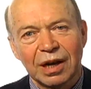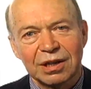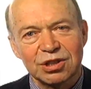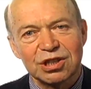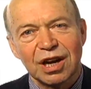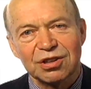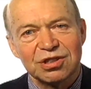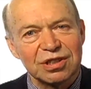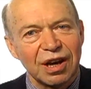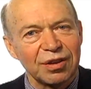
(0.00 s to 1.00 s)
I
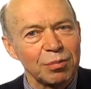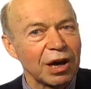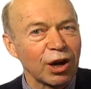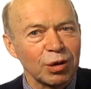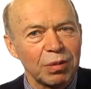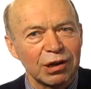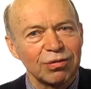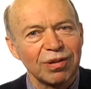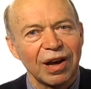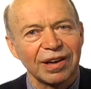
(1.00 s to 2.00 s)
discuss the monarch
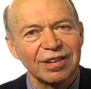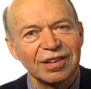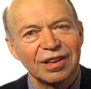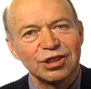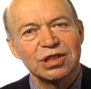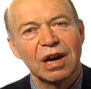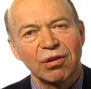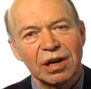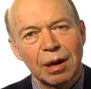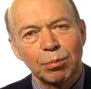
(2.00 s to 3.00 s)
butterfly and just
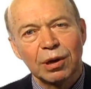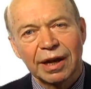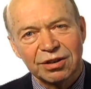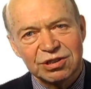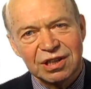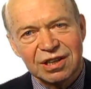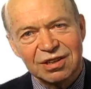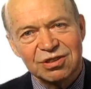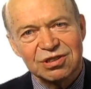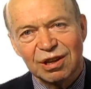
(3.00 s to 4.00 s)
how complex it
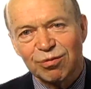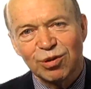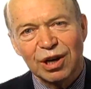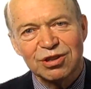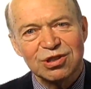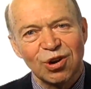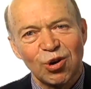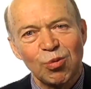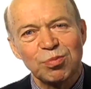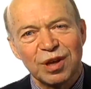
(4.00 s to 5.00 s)
is. And for us to
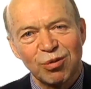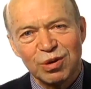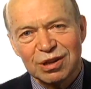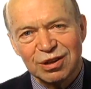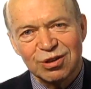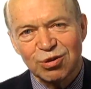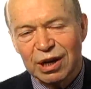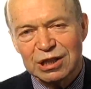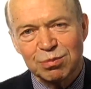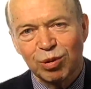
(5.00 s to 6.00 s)
hope that we could
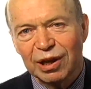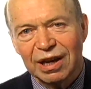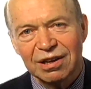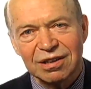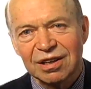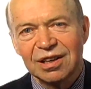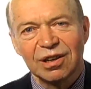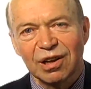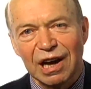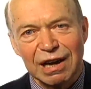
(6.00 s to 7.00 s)
transplant
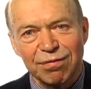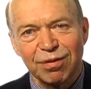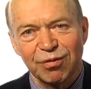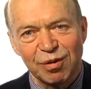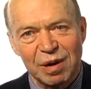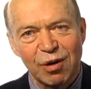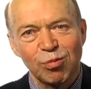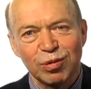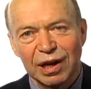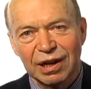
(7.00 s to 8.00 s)
life from our
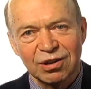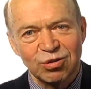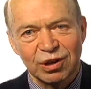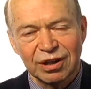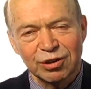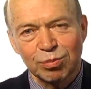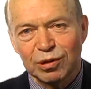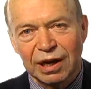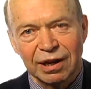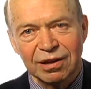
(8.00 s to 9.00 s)
planet to another
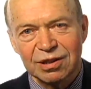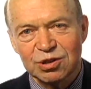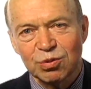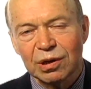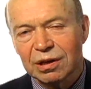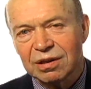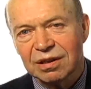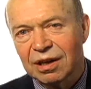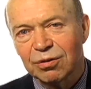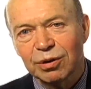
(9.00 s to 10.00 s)
planet is really
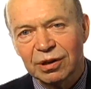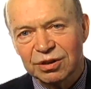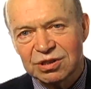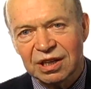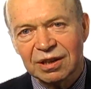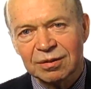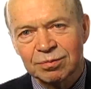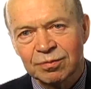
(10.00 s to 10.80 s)
unrealistic.